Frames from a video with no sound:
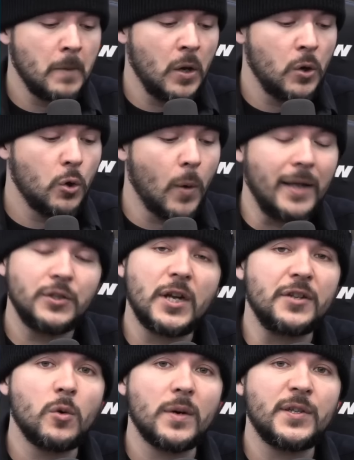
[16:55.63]
who on
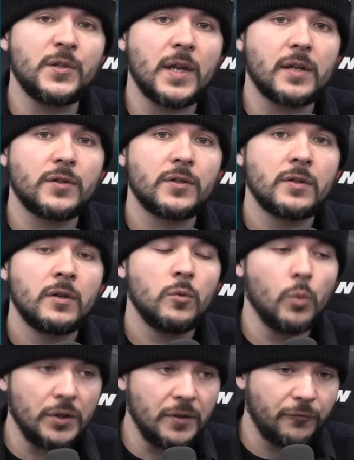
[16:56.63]
January 6th
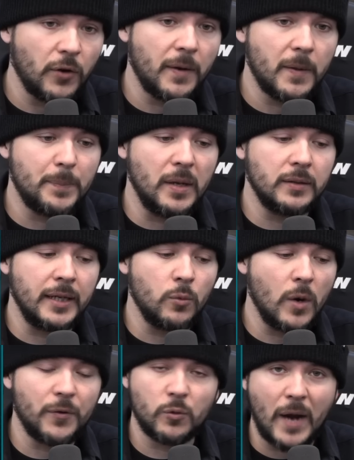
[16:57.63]
were in the front of the building
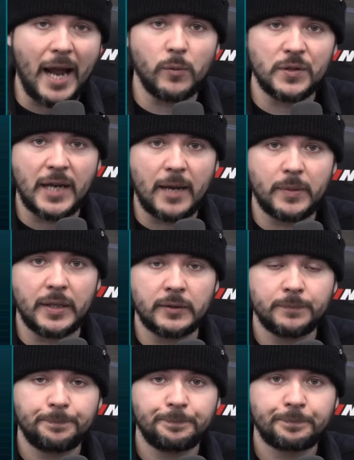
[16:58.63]
where the riot was happening.
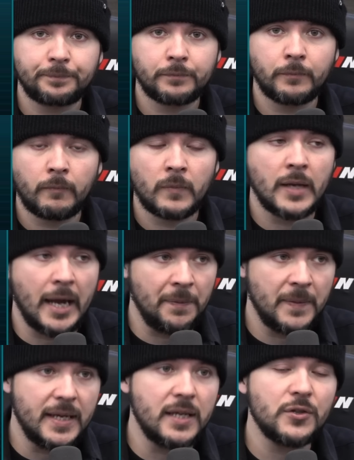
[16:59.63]
And
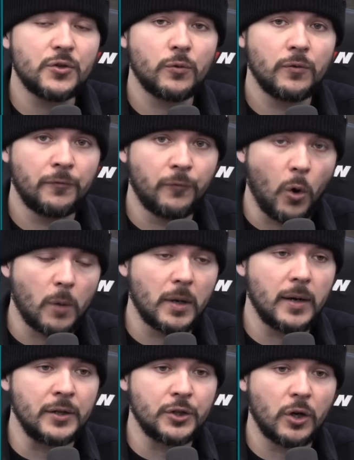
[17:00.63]
these former
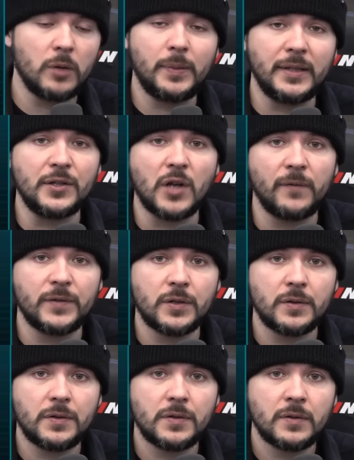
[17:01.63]
and current police
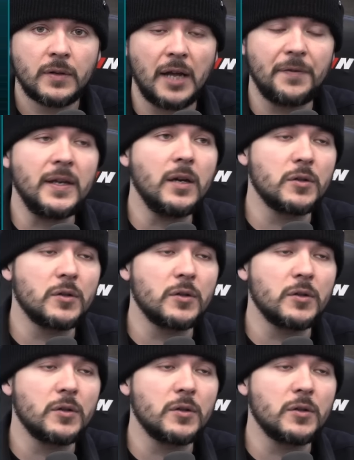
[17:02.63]
officers, I think it was